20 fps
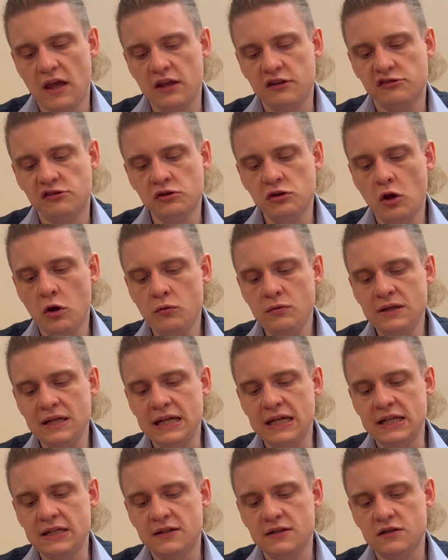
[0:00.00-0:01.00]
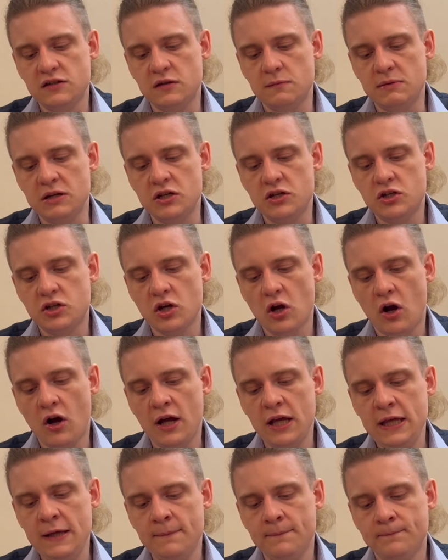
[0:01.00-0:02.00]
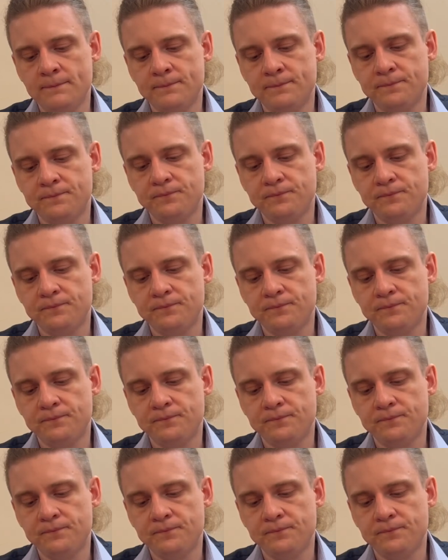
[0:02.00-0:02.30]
There's no need to be shy.